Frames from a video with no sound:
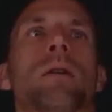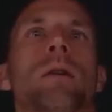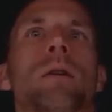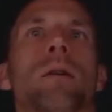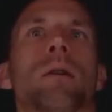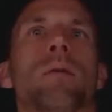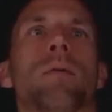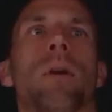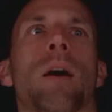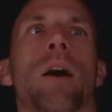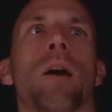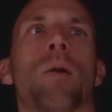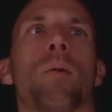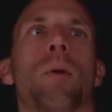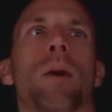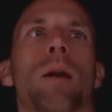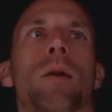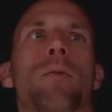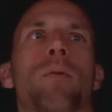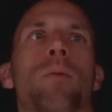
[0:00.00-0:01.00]

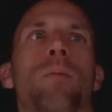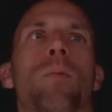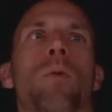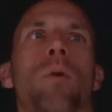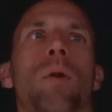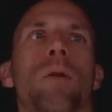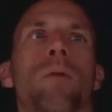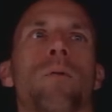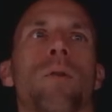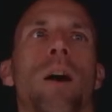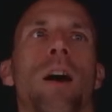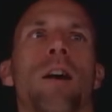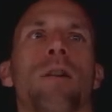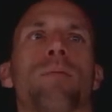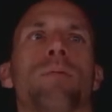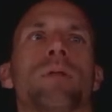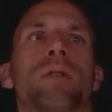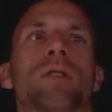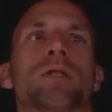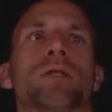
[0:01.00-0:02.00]
evaluate from
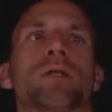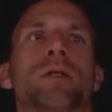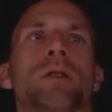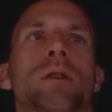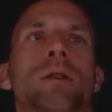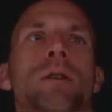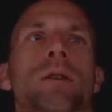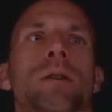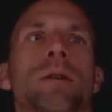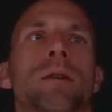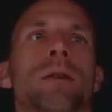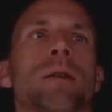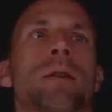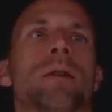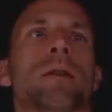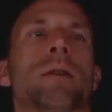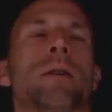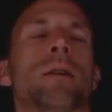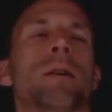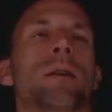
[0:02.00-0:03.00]
0.5 plus C
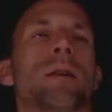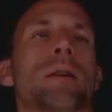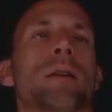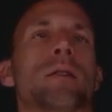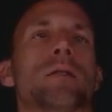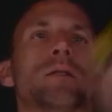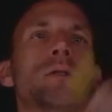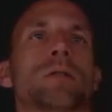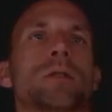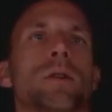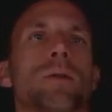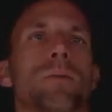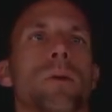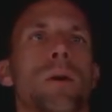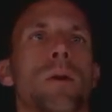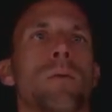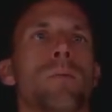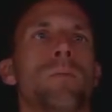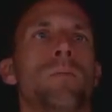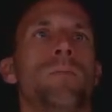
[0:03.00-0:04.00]
and
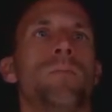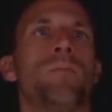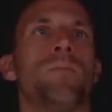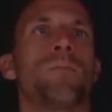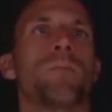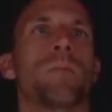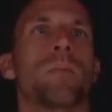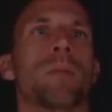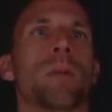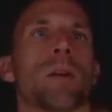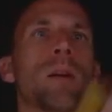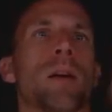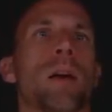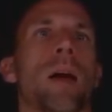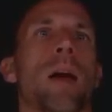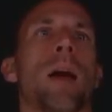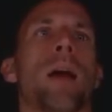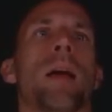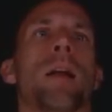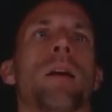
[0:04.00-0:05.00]
0.
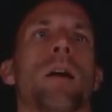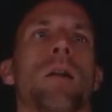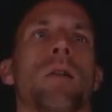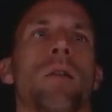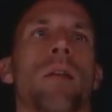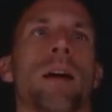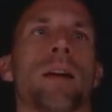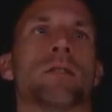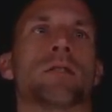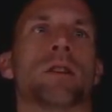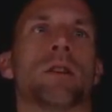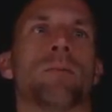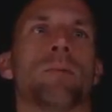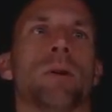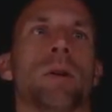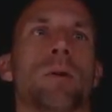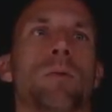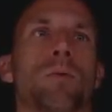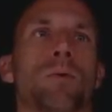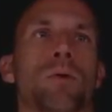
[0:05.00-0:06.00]
And all of that's going to
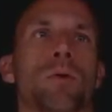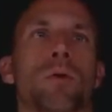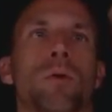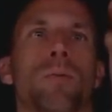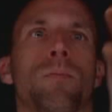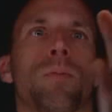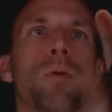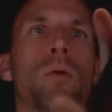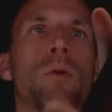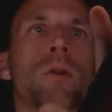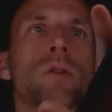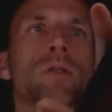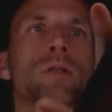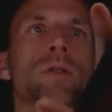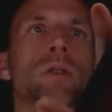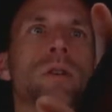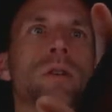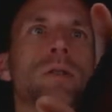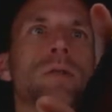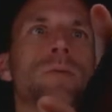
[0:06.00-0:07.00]
be equal to 0.64.
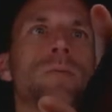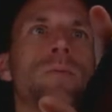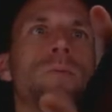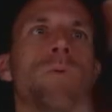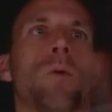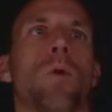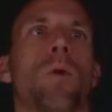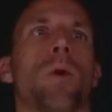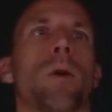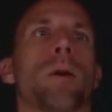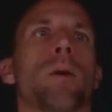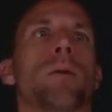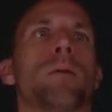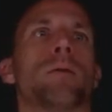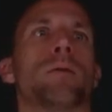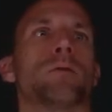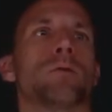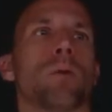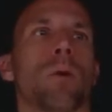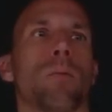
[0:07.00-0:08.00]

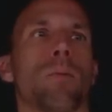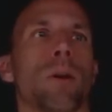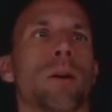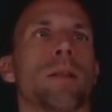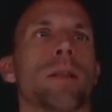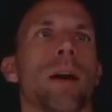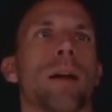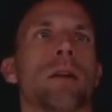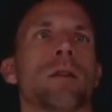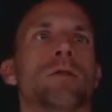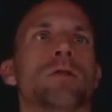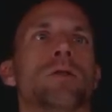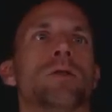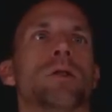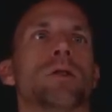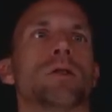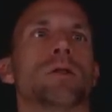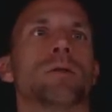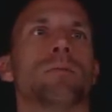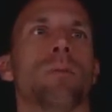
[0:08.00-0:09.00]
So I'll write that in
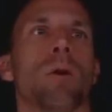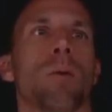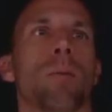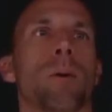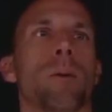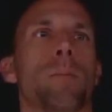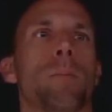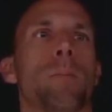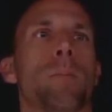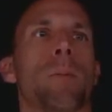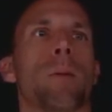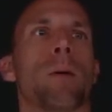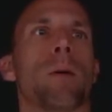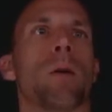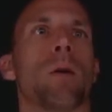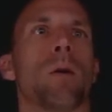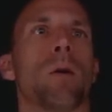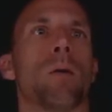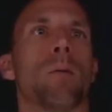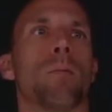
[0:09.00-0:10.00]
just a moment.
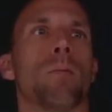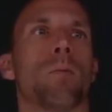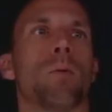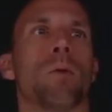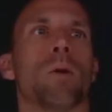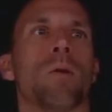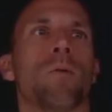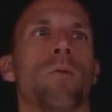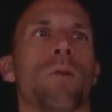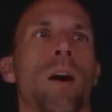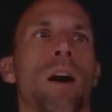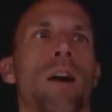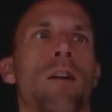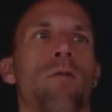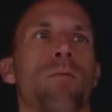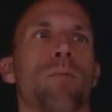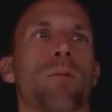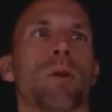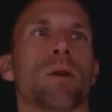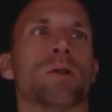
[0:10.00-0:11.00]

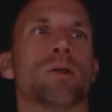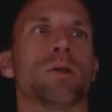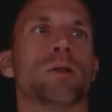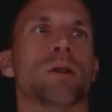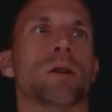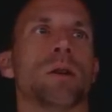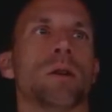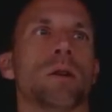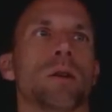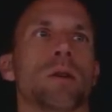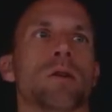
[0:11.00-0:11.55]
0.5 plus C